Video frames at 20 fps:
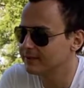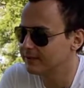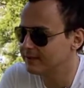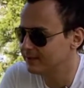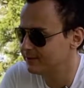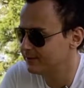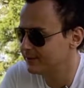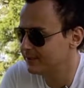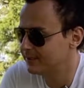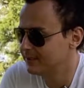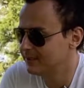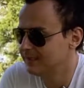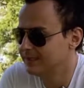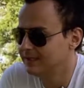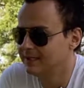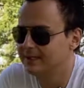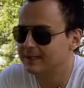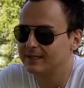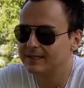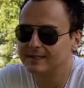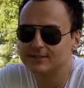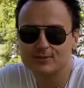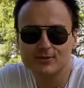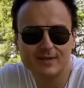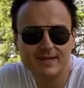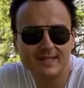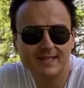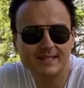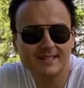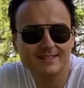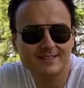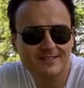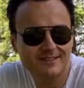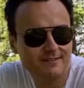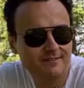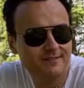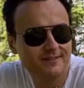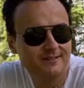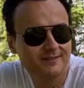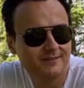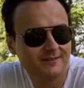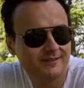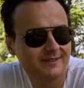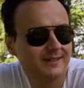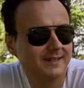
Anyway, uh, trading is difficult.